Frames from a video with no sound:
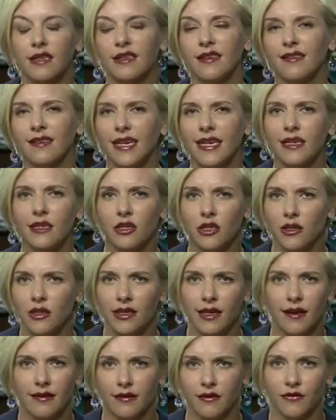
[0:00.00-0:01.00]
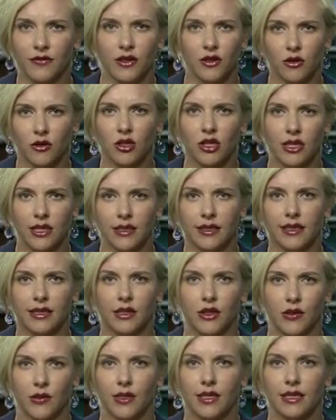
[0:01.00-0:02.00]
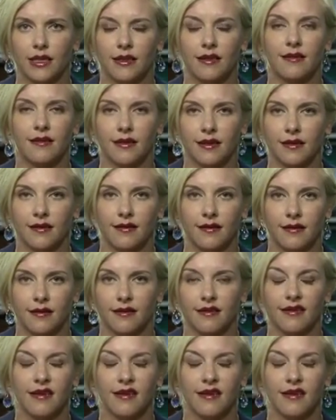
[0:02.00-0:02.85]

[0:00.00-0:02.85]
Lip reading: The state attorney has a fiduciary duty to the citizens